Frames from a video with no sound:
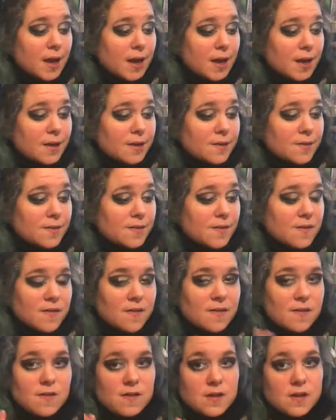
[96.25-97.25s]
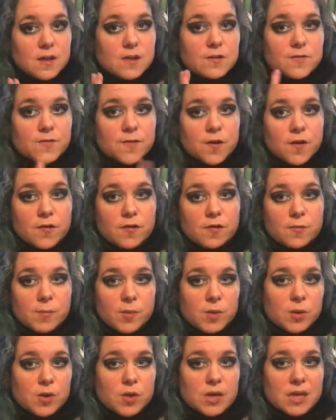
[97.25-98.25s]
And this is the
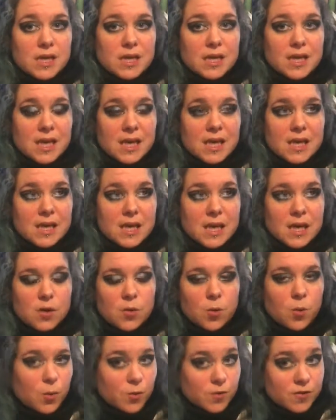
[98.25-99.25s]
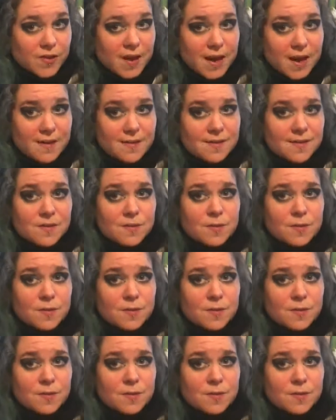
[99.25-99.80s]
first book in a quartet.